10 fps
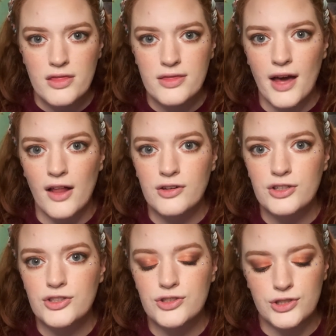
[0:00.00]
That looks
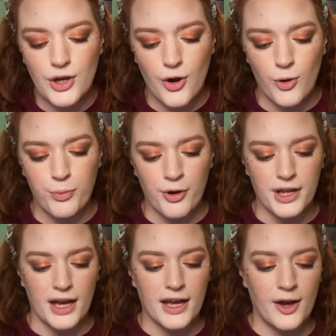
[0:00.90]
so pretty.
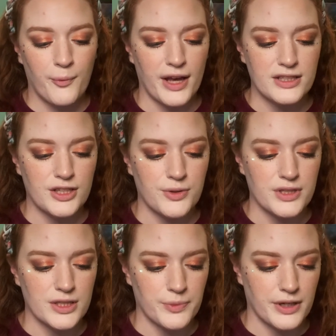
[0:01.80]
I can't wait to use
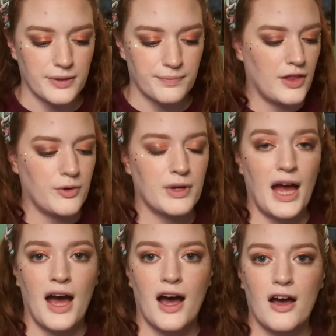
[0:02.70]
this one. Then we
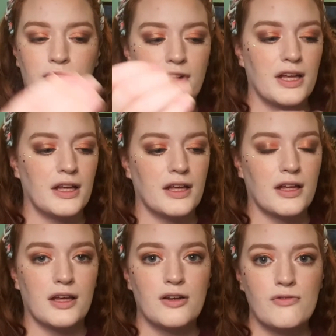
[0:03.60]
have
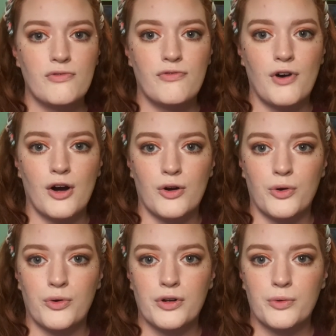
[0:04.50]
In
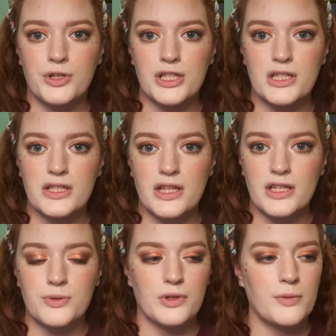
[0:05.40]
Vogue, which is
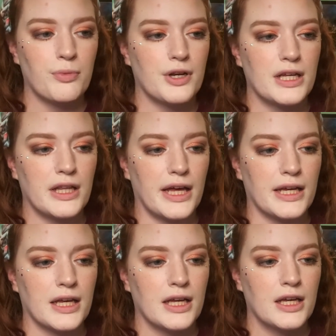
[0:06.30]
this really pretty
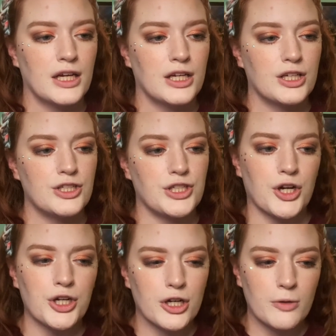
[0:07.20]
like
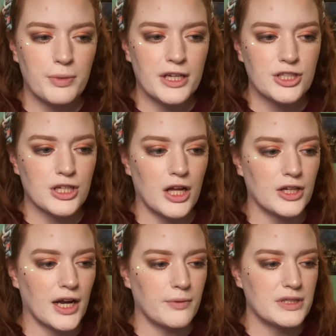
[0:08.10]
darker peach
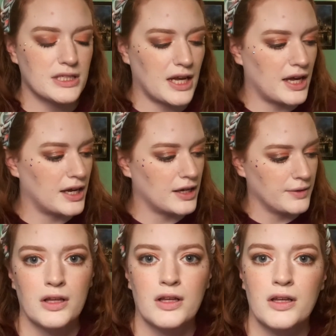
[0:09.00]
color, I would say.
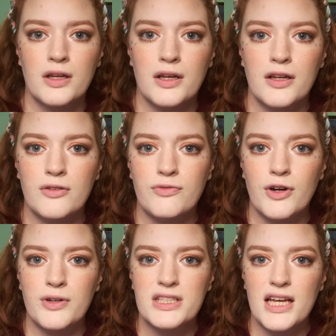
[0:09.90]
In
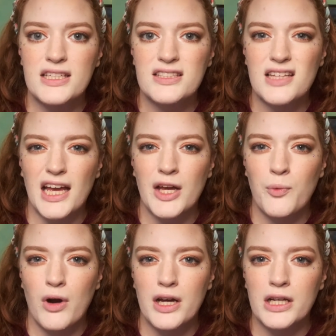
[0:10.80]
Vogue is that second
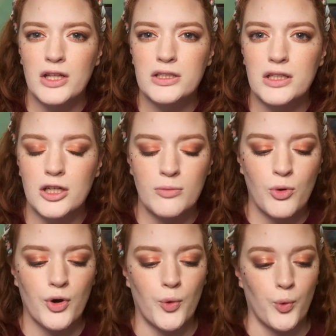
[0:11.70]
one. It looks a little
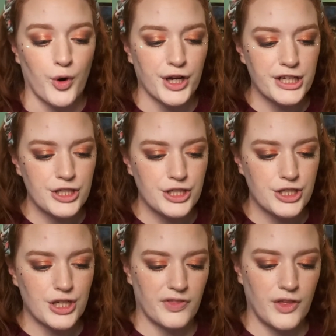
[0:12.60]
more
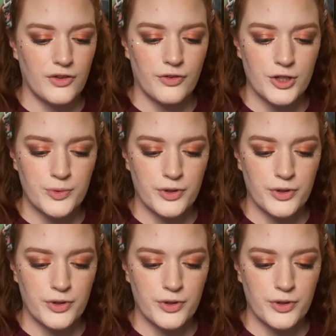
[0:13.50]
orange than the first one.